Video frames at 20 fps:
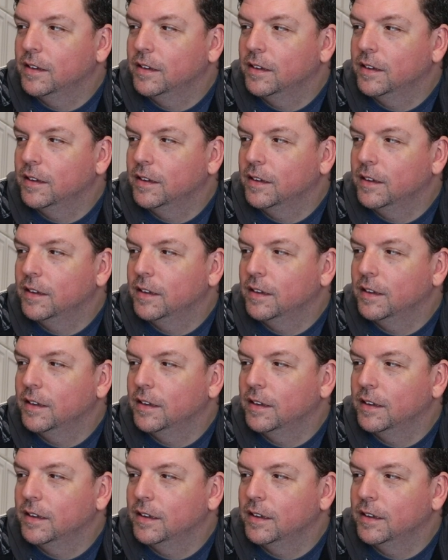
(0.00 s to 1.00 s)

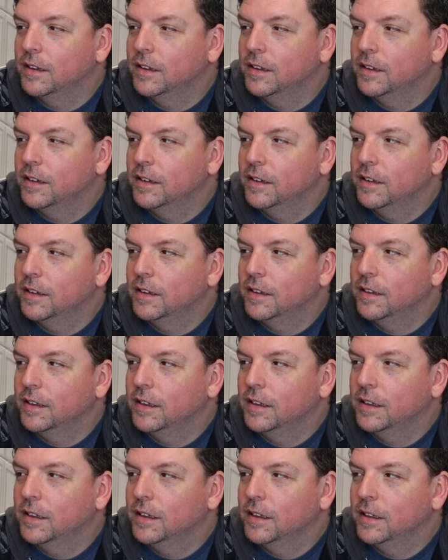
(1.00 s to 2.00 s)

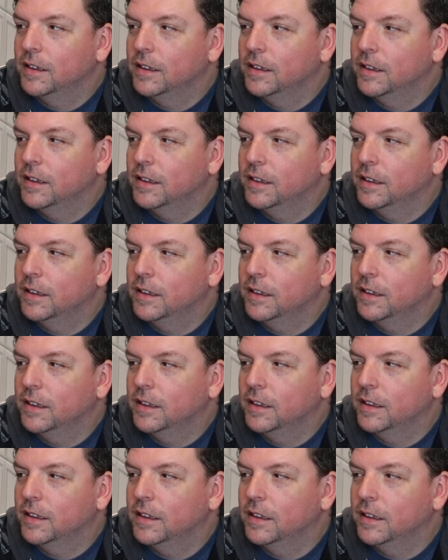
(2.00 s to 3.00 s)

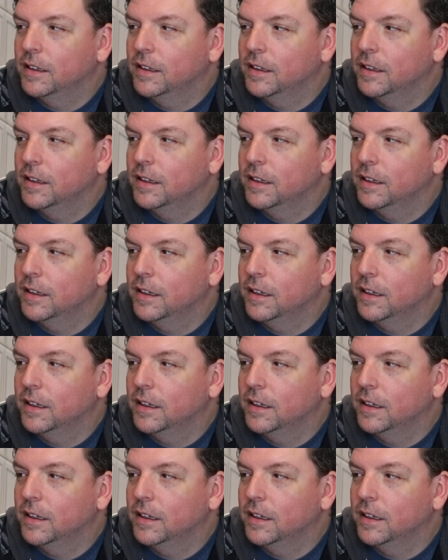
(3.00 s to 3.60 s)
(silent)